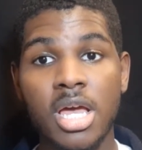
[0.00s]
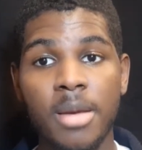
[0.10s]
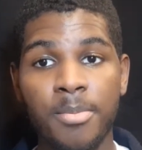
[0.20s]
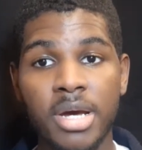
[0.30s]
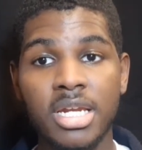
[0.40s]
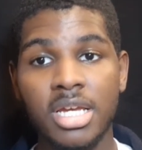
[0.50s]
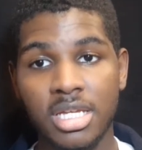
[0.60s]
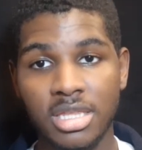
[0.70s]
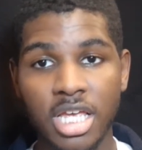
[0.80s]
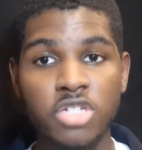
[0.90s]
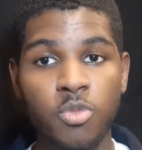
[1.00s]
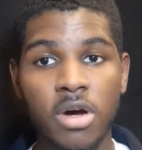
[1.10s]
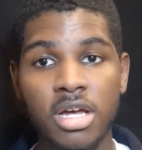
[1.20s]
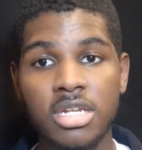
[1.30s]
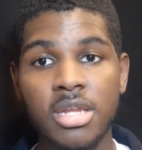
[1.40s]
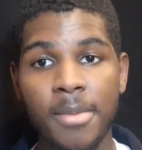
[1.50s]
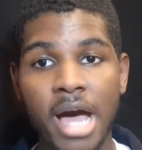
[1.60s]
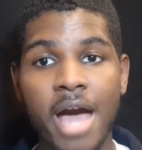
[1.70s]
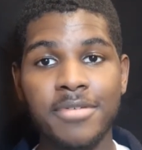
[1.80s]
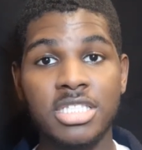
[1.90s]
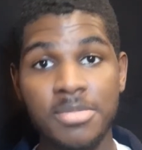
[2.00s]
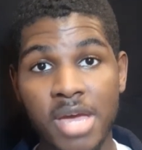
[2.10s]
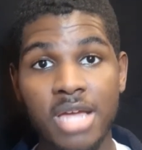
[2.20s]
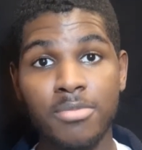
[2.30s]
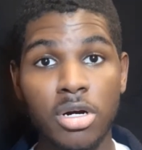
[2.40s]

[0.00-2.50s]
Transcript: But this one obviously made more